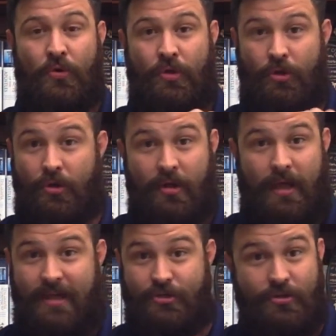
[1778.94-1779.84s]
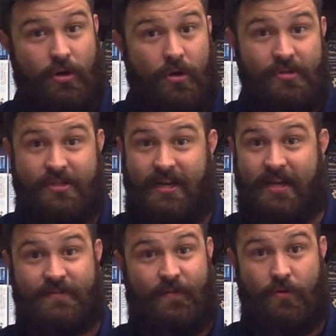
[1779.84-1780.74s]
You, as you girls in the
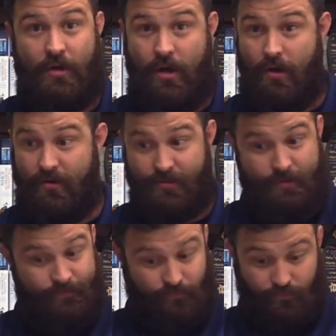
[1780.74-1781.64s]
next few years,